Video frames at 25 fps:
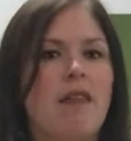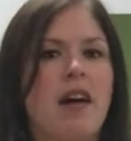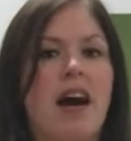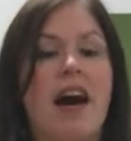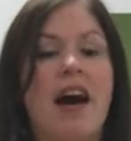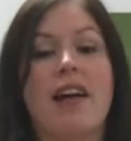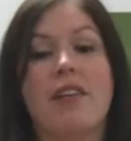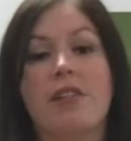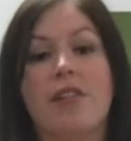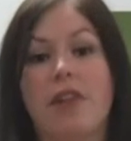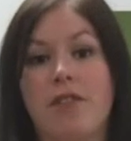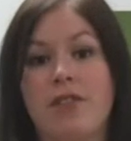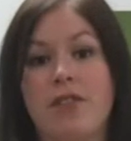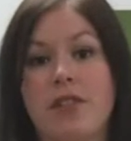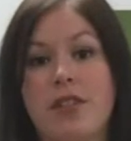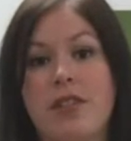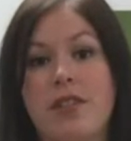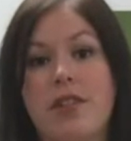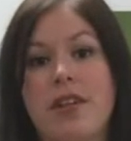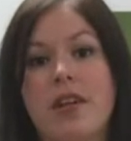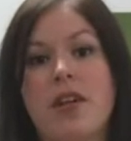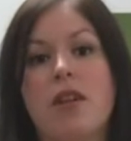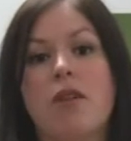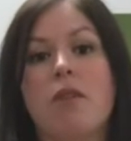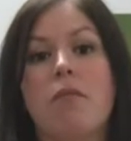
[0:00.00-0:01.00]
I loved it.
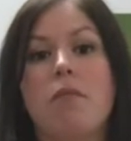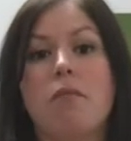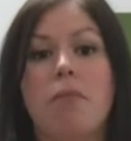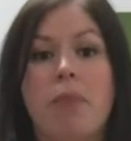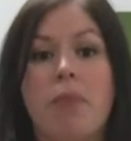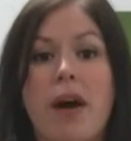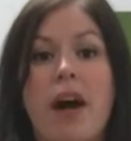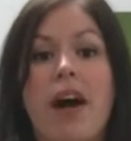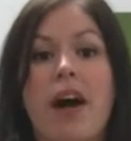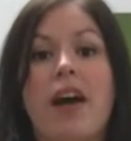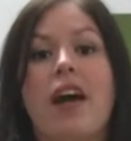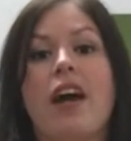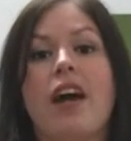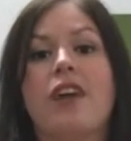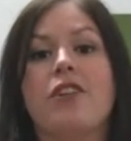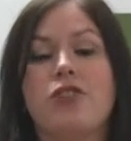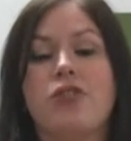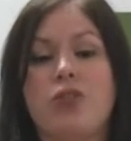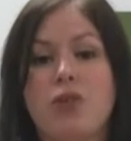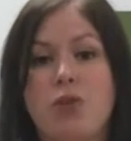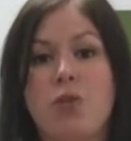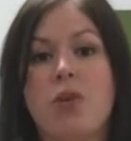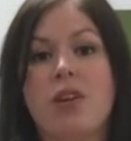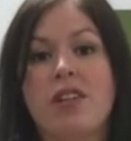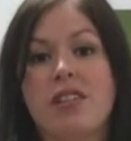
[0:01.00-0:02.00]
But I
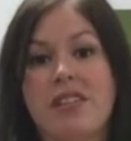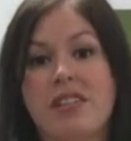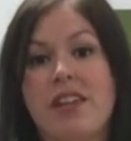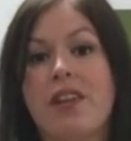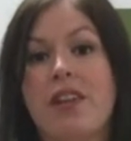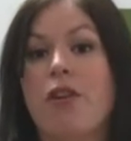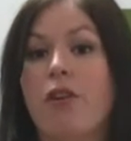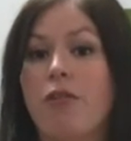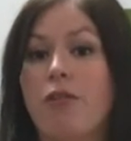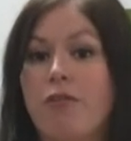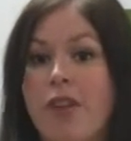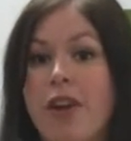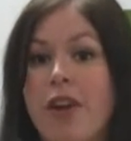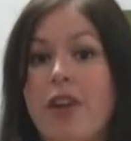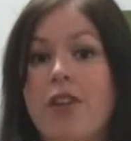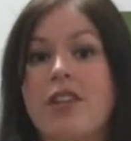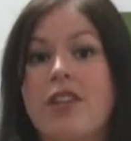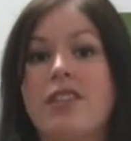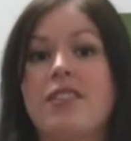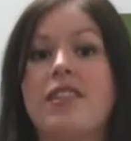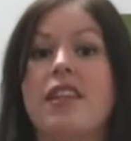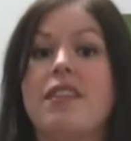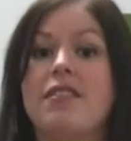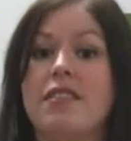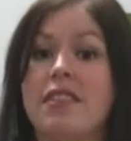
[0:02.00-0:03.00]
do want to say in all
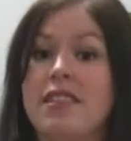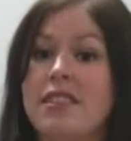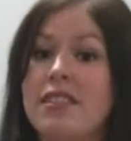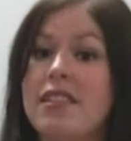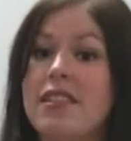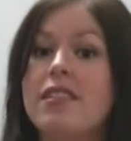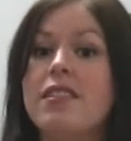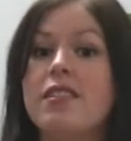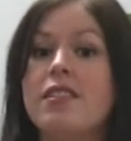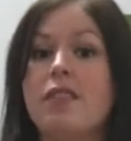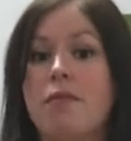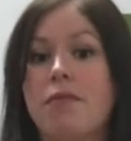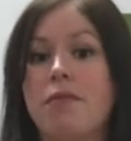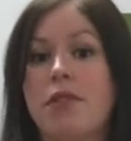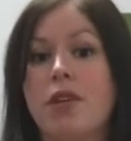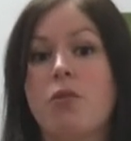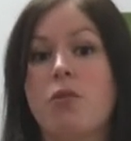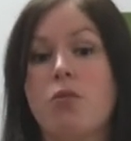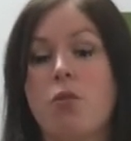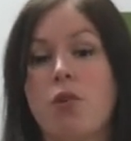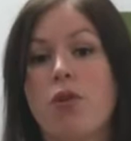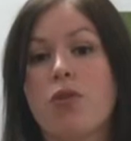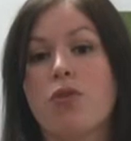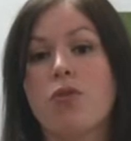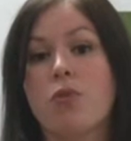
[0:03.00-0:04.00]
fairness that this is
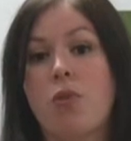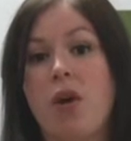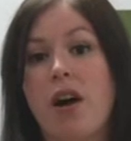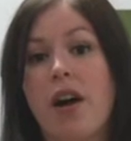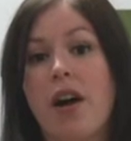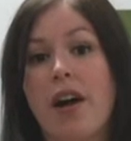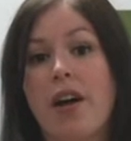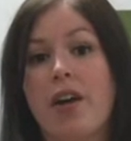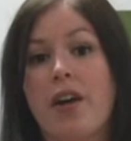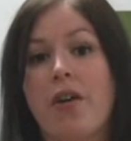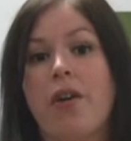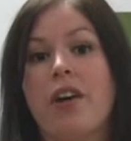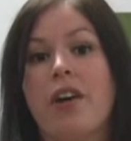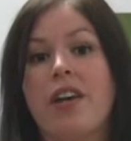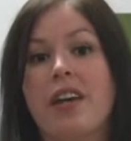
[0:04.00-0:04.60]
something worthwhile,